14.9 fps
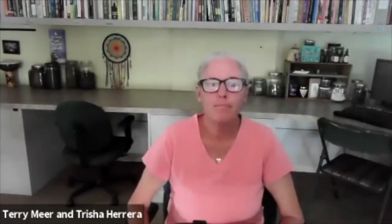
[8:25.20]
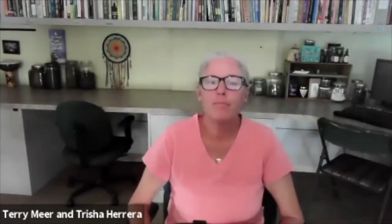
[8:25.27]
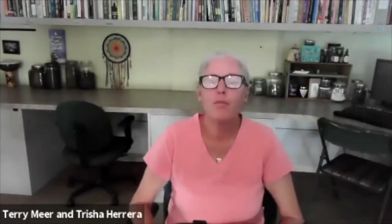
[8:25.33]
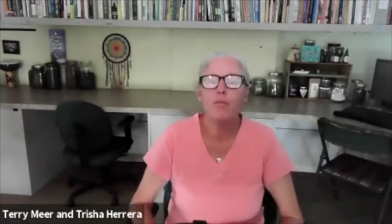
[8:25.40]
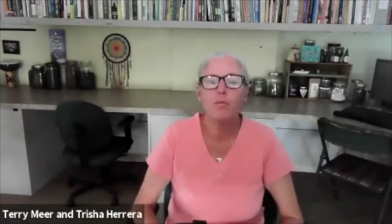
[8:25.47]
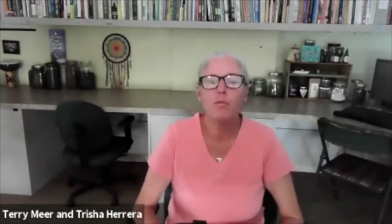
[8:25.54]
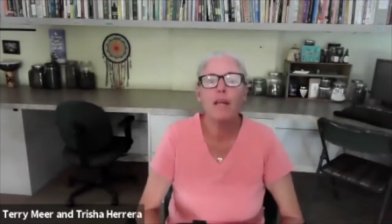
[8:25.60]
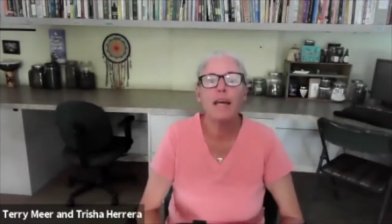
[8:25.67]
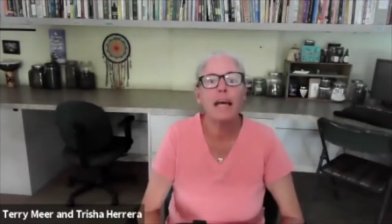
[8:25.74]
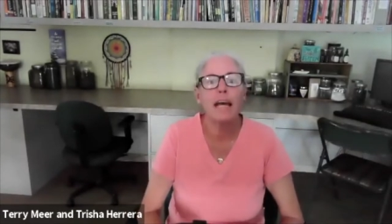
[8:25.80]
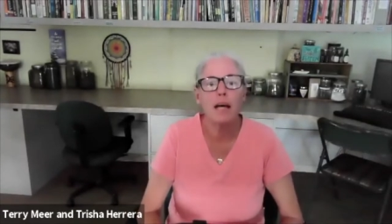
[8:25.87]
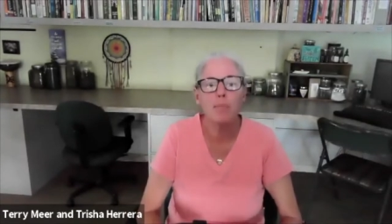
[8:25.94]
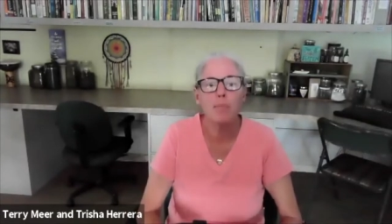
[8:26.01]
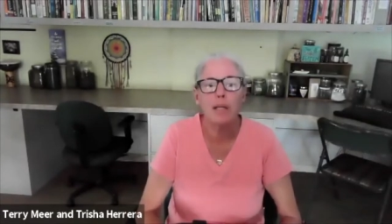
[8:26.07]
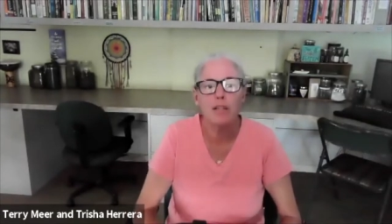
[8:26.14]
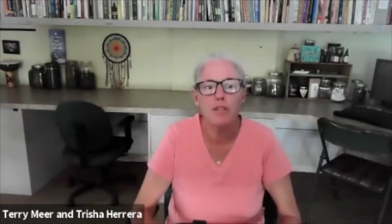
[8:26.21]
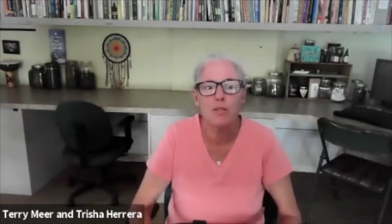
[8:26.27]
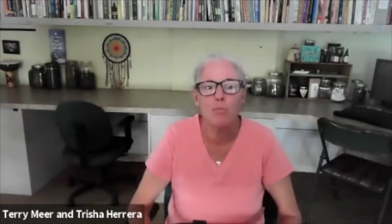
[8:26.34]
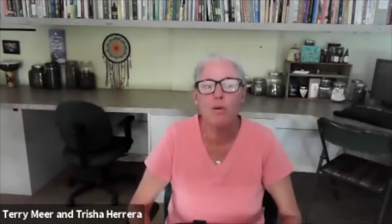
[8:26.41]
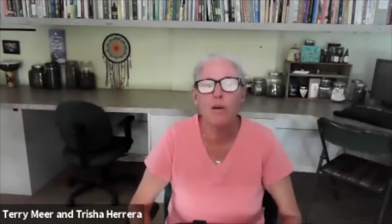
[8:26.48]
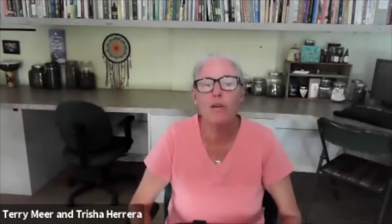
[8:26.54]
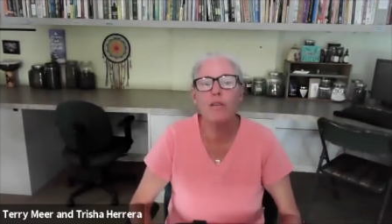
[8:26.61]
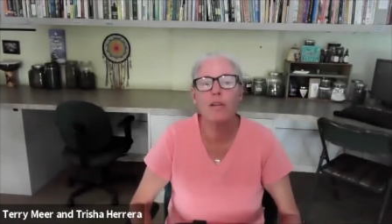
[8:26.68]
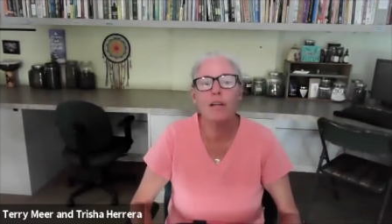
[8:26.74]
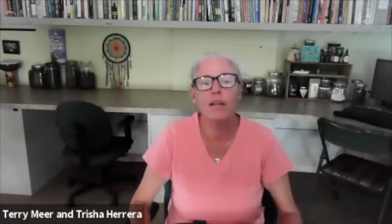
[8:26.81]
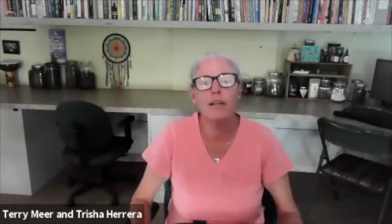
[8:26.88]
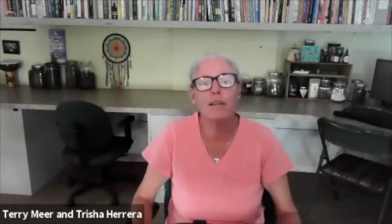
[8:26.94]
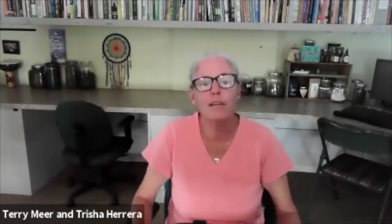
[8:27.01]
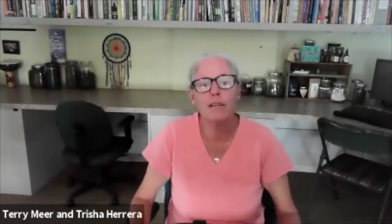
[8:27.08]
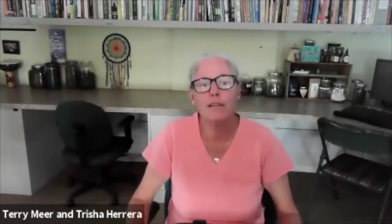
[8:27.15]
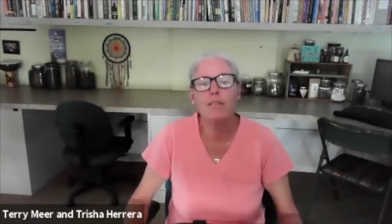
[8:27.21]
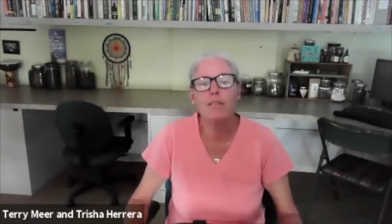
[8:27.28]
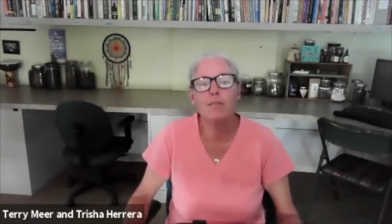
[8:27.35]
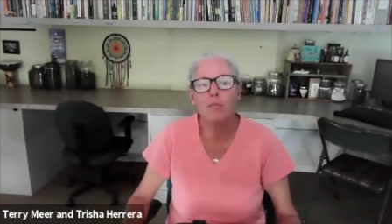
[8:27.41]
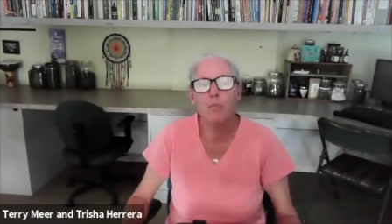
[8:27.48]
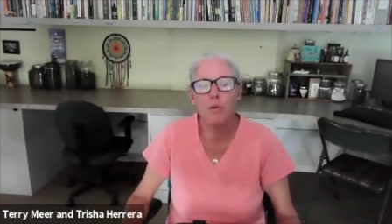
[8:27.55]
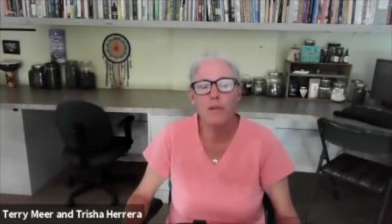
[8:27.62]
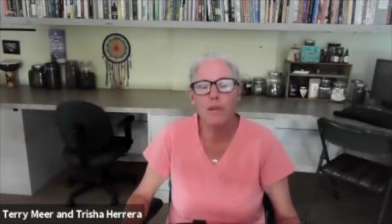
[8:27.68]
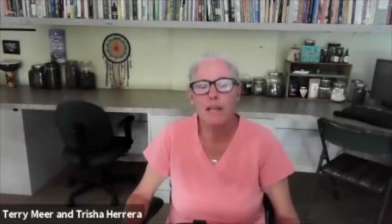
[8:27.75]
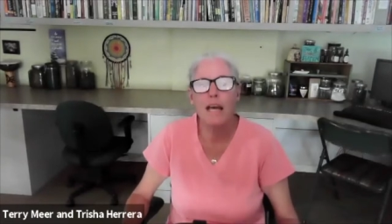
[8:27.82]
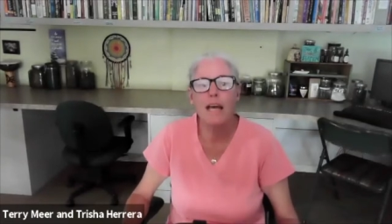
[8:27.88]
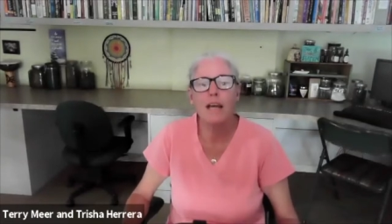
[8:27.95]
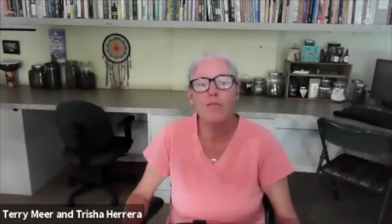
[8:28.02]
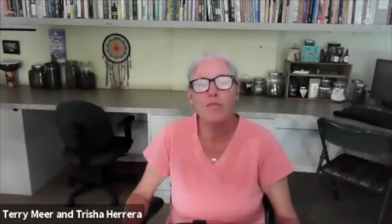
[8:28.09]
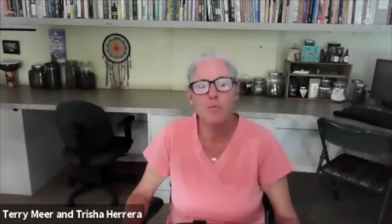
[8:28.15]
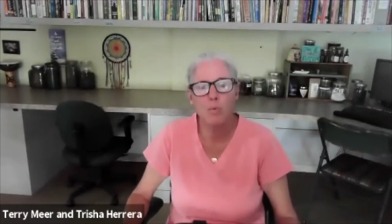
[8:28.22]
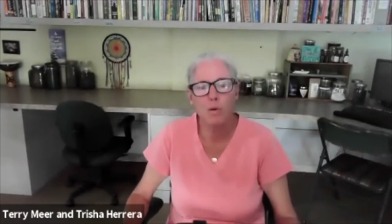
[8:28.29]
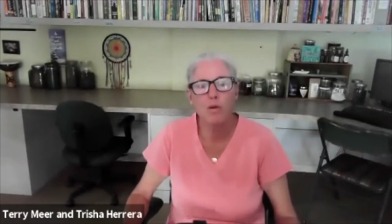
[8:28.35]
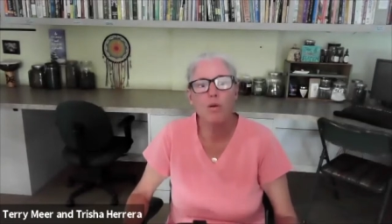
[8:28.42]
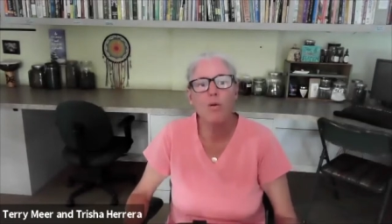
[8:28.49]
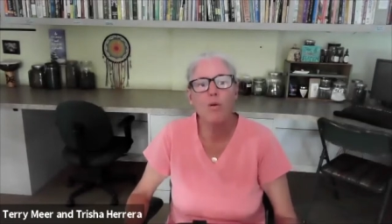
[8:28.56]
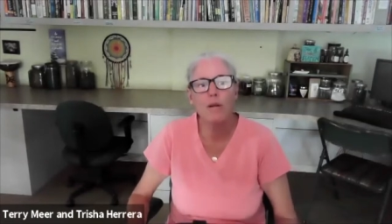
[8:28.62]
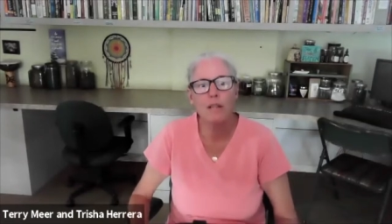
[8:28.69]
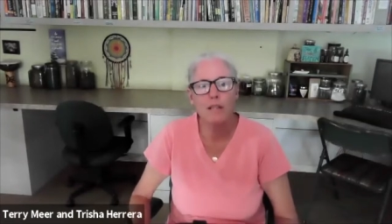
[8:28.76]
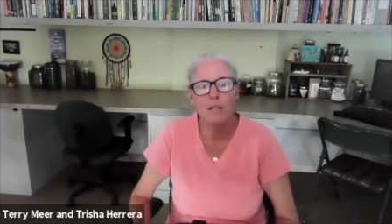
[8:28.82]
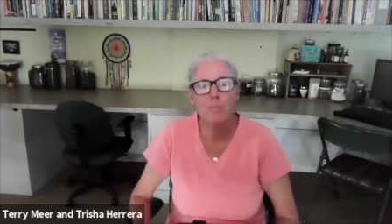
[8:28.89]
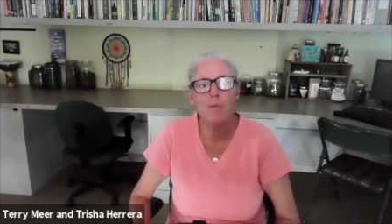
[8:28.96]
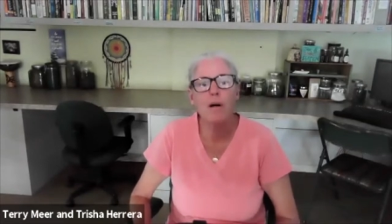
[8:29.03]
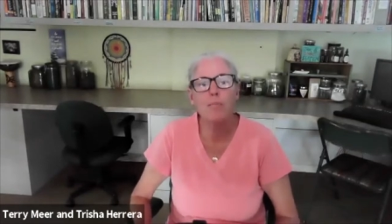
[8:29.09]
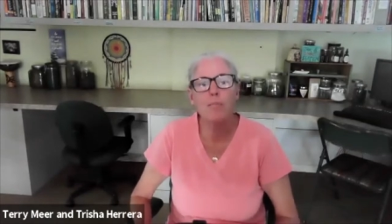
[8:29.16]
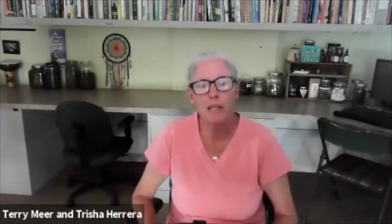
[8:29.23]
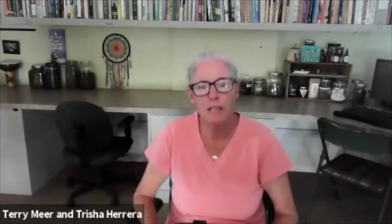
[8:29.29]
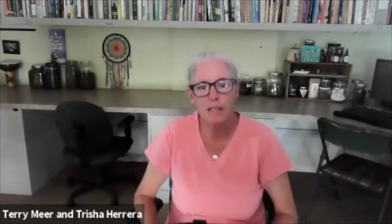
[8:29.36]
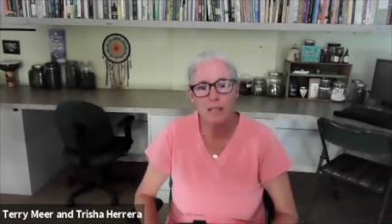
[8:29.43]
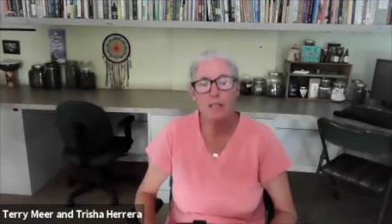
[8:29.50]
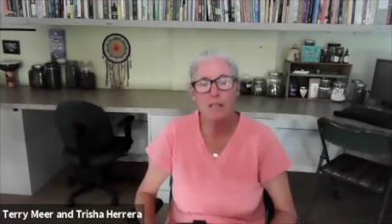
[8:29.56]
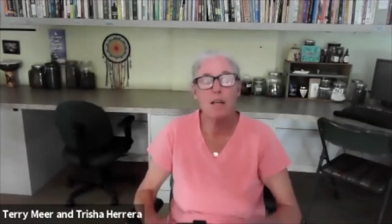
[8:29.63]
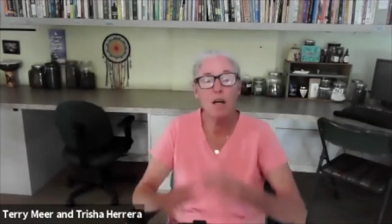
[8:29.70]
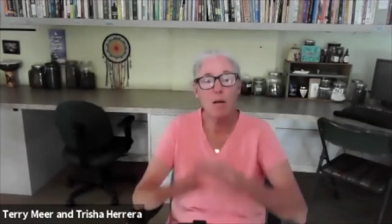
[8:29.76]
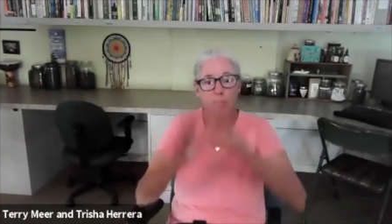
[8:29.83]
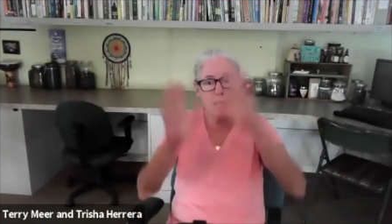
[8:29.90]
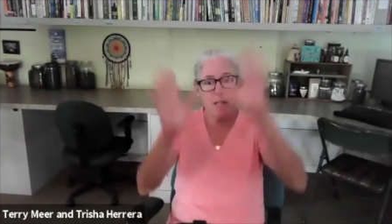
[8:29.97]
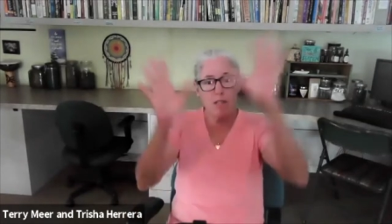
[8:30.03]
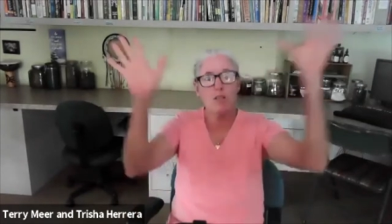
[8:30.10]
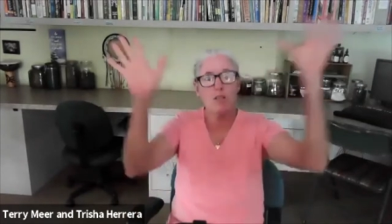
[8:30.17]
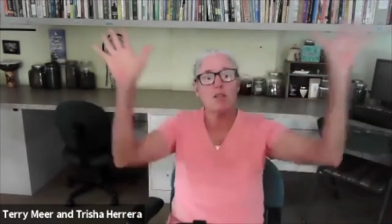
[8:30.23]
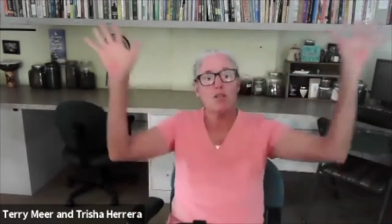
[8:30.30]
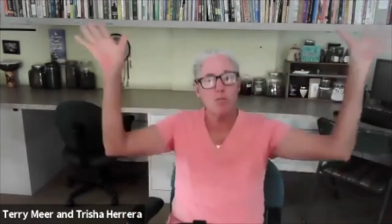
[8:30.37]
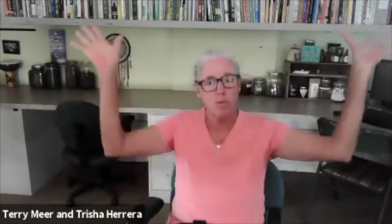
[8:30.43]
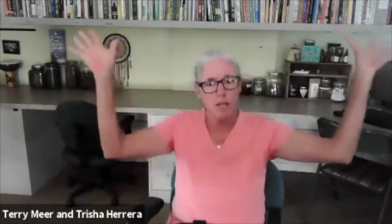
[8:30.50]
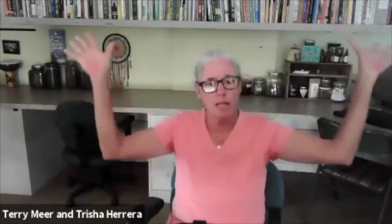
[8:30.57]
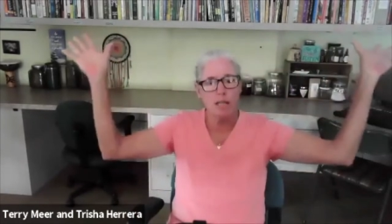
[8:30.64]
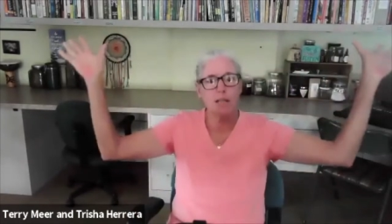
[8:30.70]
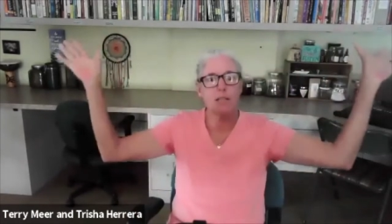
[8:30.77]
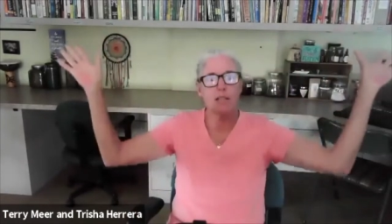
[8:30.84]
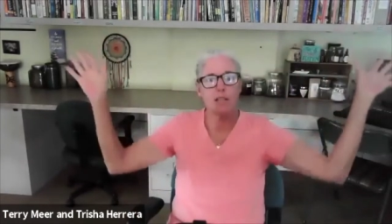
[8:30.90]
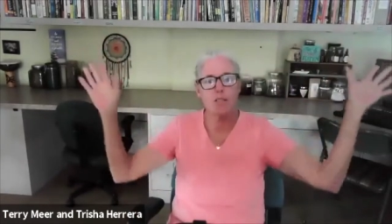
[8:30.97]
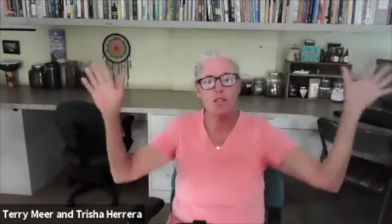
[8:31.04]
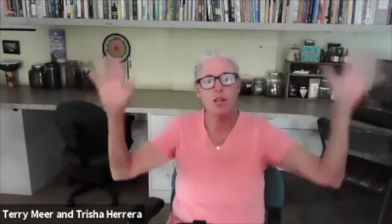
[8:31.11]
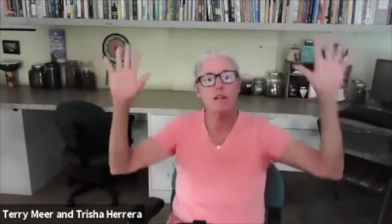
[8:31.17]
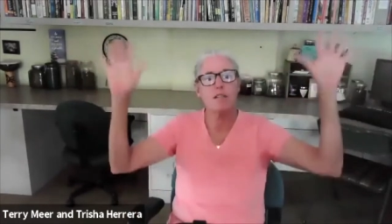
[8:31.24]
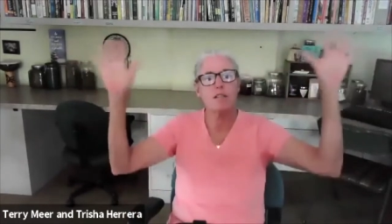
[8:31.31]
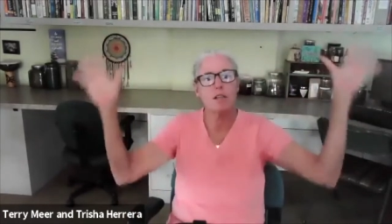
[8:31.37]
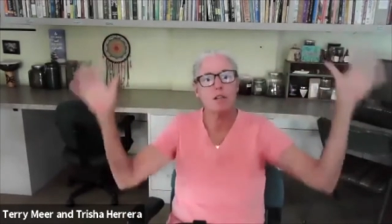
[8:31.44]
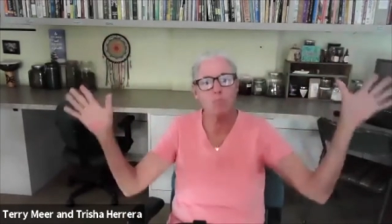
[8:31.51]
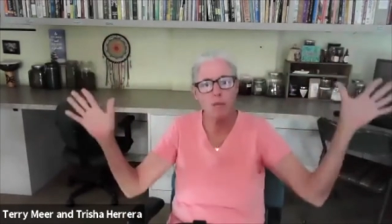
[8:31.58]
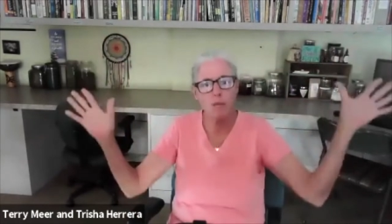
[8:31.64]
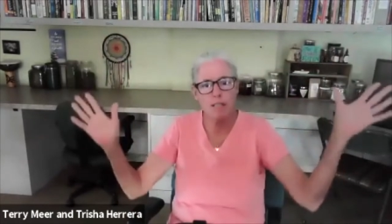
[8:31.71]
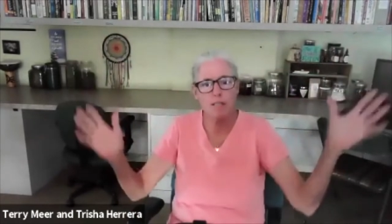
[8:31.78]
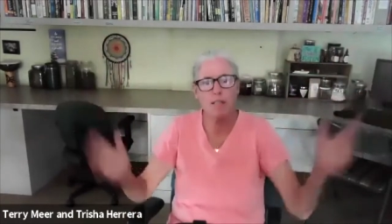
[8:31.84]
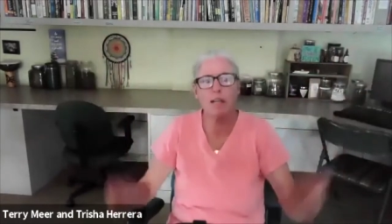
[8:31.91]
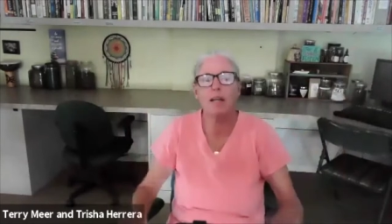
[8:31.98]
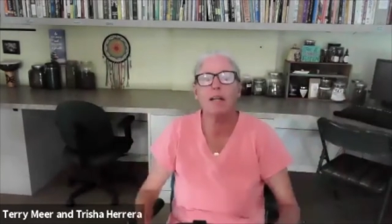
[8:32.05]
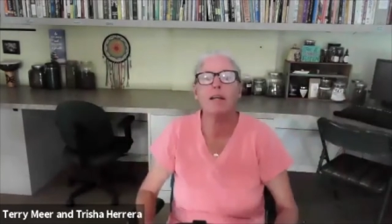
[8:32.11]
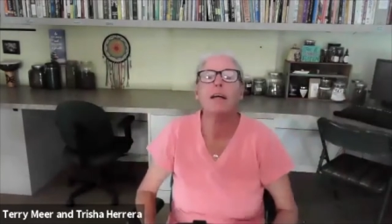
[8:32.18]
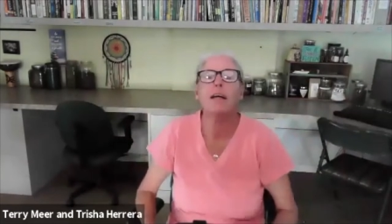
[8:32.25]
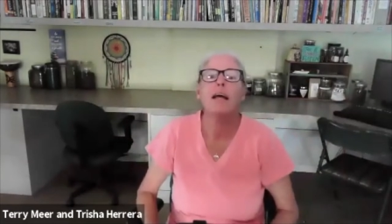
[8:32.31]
hammocks where the natives were growing these pumpkins up into the trees, the Chasahawitzka,